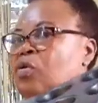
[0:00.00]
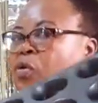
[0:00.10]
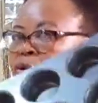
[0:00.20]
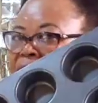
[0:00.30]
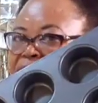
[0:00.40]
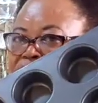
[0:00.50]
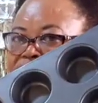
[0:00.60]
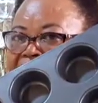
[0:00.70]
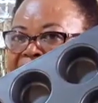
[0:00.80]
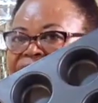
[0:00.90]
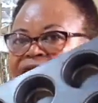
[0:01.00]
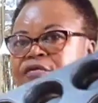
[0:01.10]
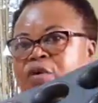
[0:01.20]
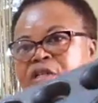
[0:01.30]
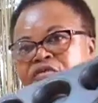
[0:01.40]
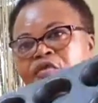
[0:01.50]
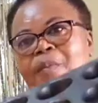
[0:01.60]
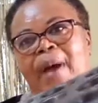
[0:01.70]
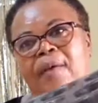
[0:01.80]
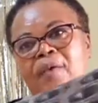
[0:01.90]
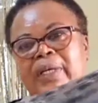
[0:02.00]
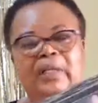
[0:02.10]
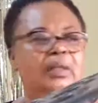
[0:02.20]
You can also have 24 by 1.